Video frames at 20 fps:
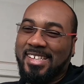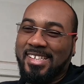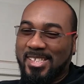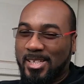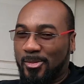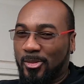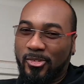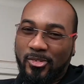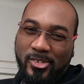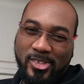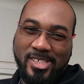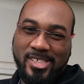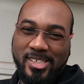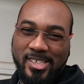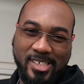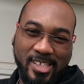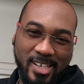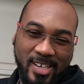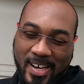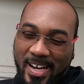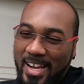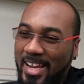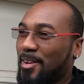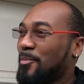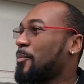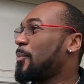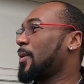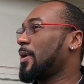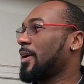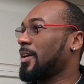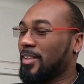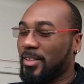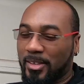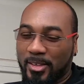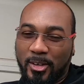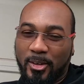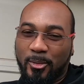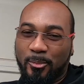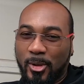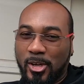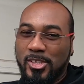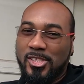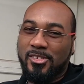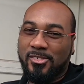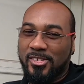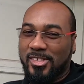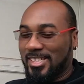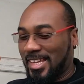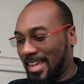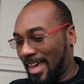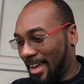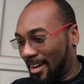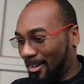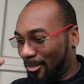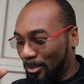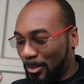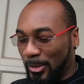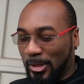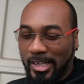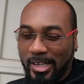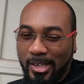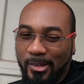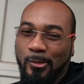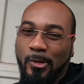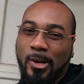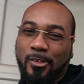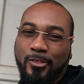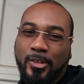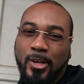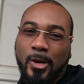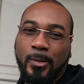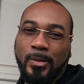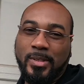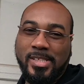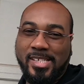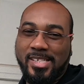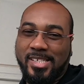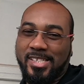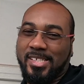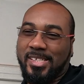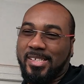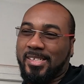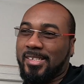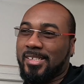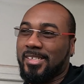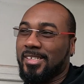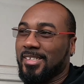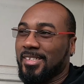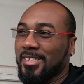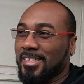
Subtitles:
Some of us did all right, but most of us had a pretty rough go at this year.